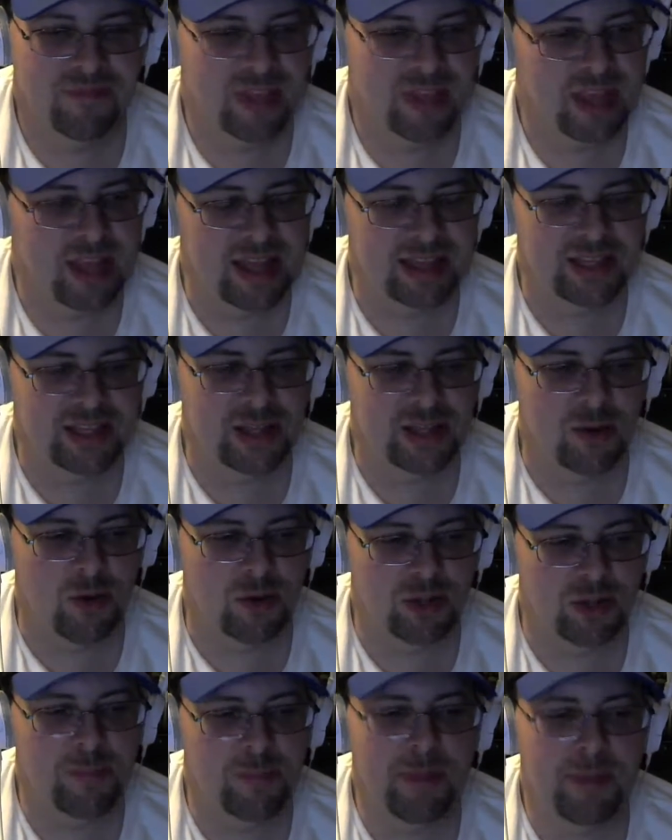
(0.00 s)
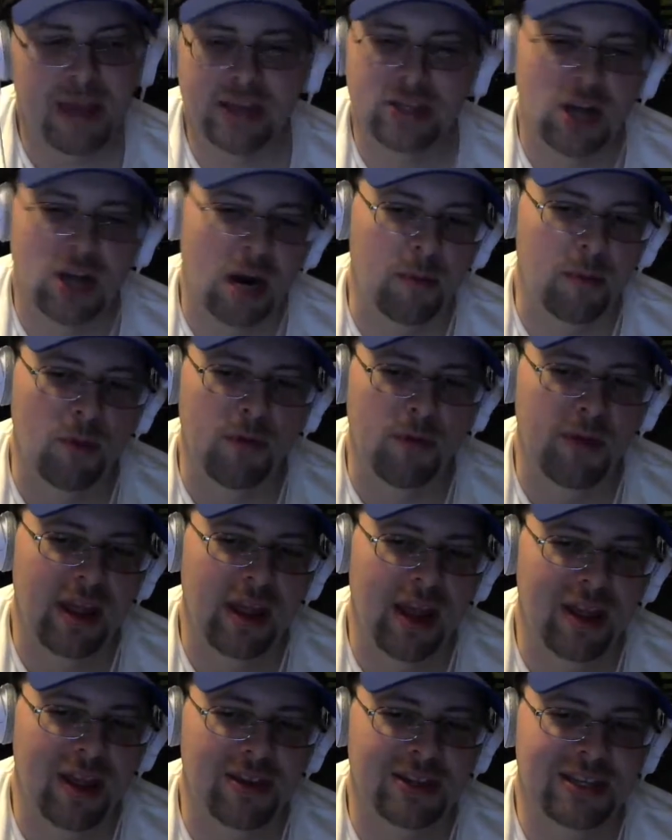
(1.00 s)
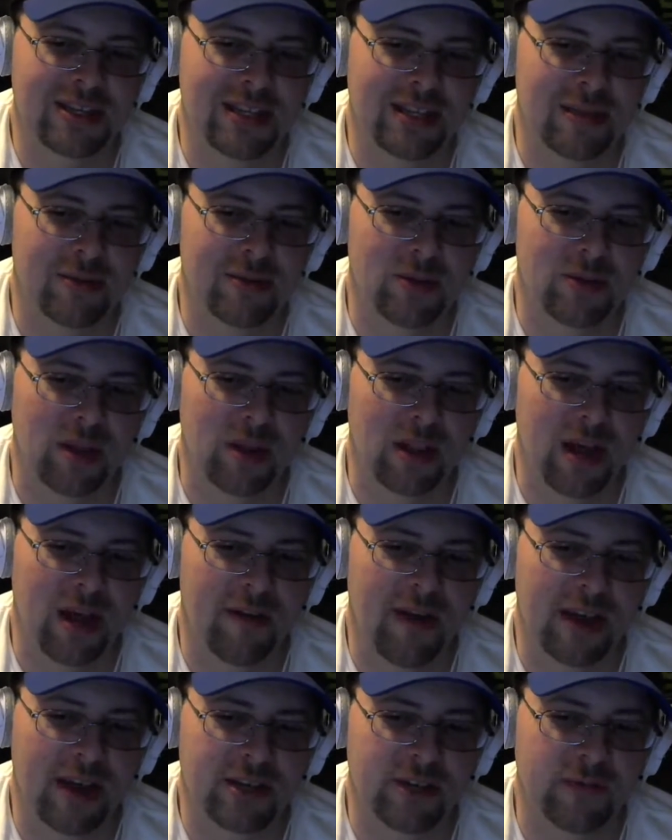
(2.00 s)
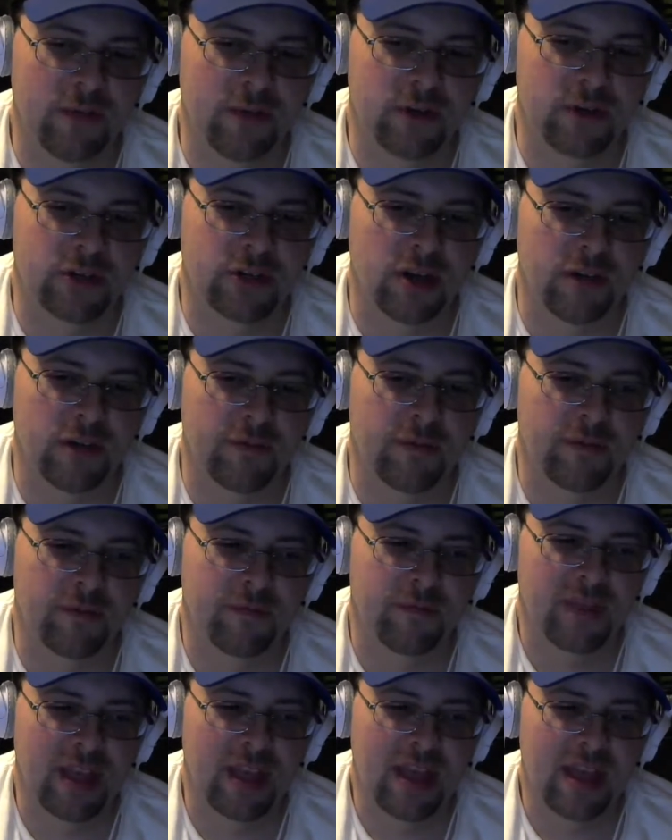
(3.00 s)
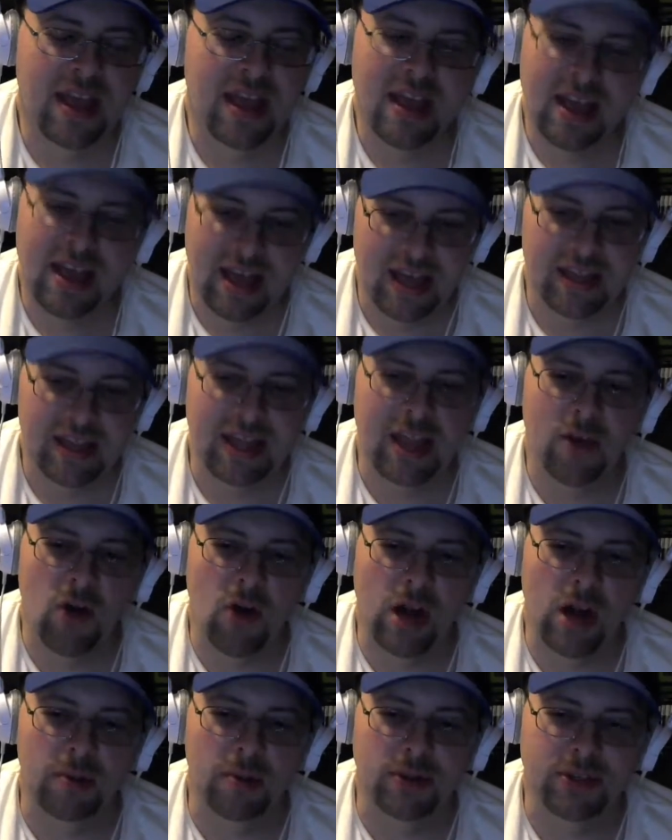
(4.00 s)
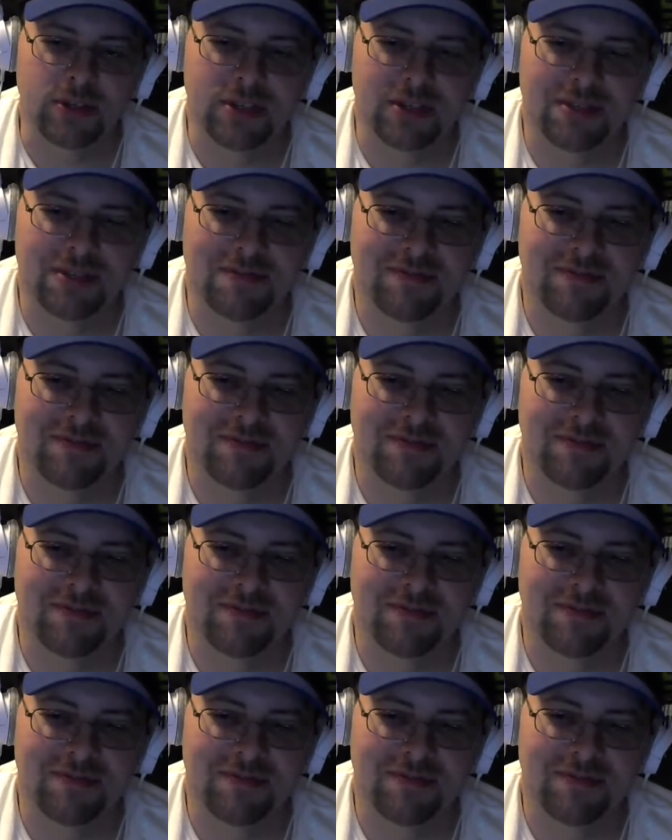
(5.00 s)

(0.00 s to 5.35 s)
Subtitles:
It's the only Pixar movie I could see them doing a live action version of, The Incredibles.